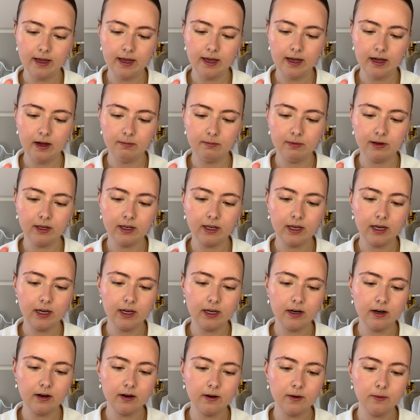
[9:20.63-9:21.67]

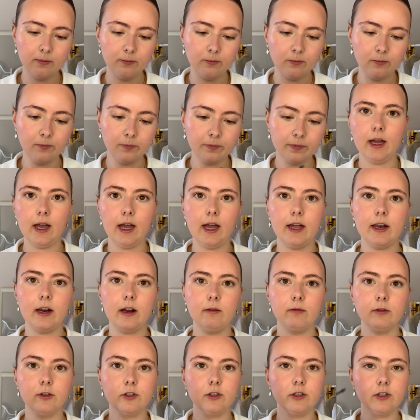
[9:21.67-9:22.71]
applicator and I
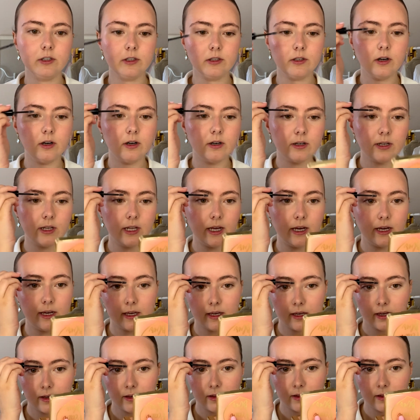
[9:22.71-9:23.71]
will just start like